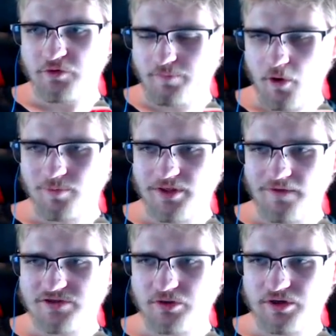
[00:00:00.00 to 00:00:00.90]
Pokemon
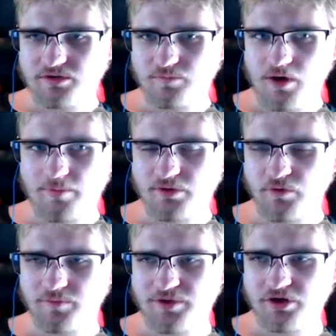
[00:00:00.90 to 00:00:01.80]
left, so it probably
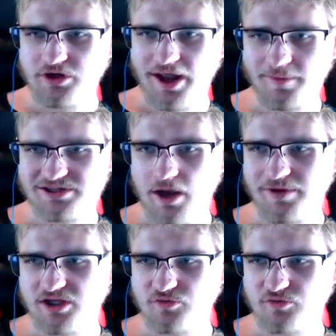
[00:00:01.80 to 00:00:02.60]
wouldn't be good to Dynamax now, because